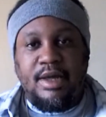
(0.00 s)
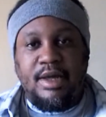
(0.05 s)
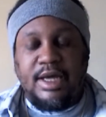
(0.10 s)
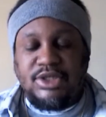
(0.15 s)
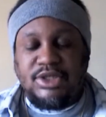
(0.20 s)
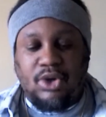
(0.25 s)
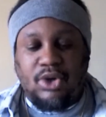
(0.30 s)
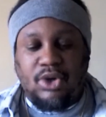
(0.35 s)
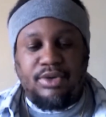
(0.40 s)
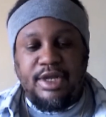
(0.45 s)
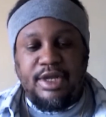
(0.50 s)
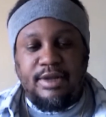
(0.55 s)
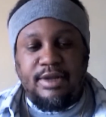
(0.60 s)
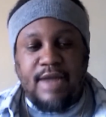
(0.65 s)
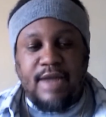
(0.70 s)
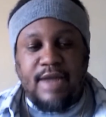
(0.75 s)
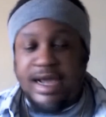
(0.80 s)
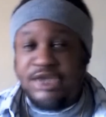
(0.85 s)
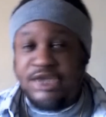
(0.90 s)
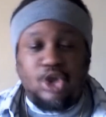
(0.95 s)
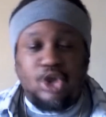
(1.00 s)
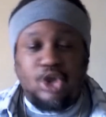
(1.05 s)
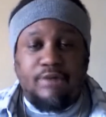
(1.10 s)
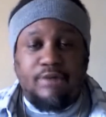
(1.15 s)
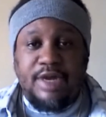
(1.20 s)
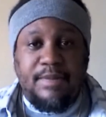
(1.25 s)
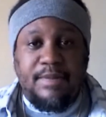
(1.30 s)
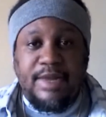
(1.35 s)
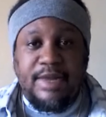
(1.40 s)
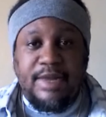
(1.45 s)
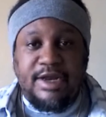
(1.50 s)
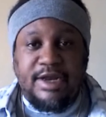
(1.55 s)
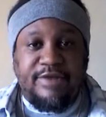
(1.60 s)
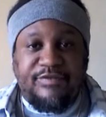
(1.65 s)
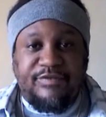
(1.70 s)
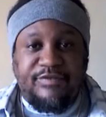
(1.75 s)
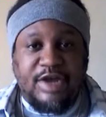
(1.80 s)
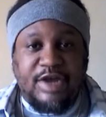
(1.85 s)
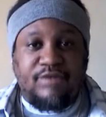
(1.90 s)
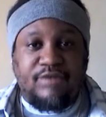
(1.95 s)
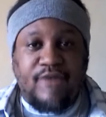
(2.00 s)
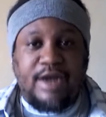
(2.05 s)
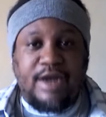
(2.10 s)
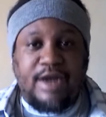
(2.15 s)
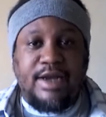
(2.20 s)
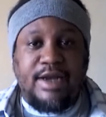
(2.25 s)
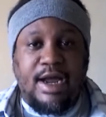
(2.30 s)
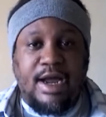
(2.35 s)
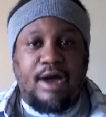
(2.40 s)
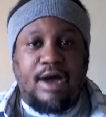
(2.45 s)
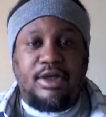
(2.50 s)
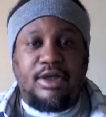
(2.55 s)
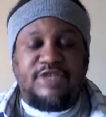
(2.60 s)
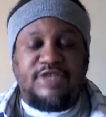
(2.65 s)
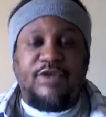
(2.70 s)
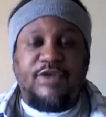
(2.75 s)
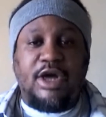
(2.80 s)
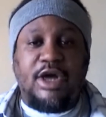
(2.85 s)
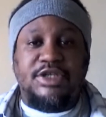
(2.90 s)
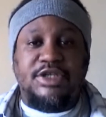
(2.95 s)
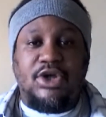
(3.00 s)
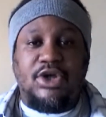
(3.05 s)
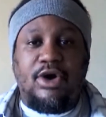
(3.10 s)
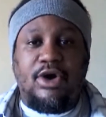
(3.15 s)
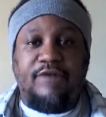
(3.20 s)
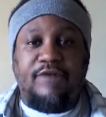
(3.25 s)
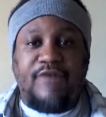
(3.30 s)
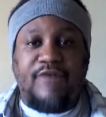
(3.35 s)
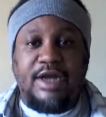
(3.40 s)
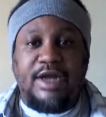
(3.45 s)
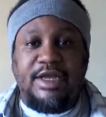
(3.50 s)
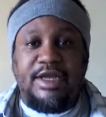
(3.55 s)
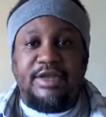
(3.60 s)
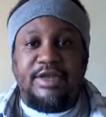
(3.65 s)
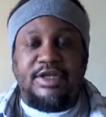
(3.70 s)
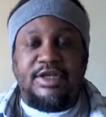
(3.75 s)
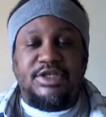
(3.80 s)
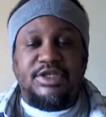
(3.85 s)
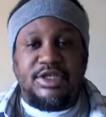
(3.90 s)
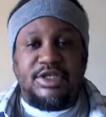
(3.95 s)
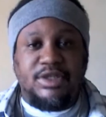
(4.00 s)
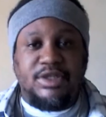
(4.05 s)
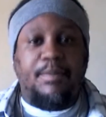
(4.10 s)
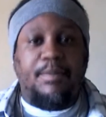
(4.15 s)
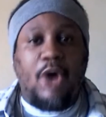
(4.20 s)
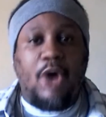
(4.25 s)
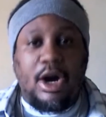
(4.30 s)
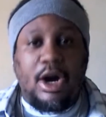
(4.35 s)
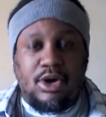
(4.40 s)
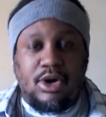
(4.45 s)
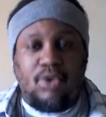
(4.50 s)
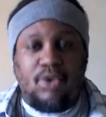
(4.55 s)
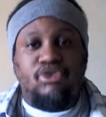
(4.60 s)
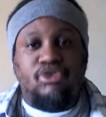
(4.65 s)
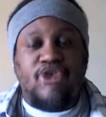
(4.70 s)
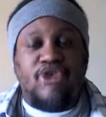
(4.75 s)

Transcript: It's already been in effect right now as far as RFID is a barcode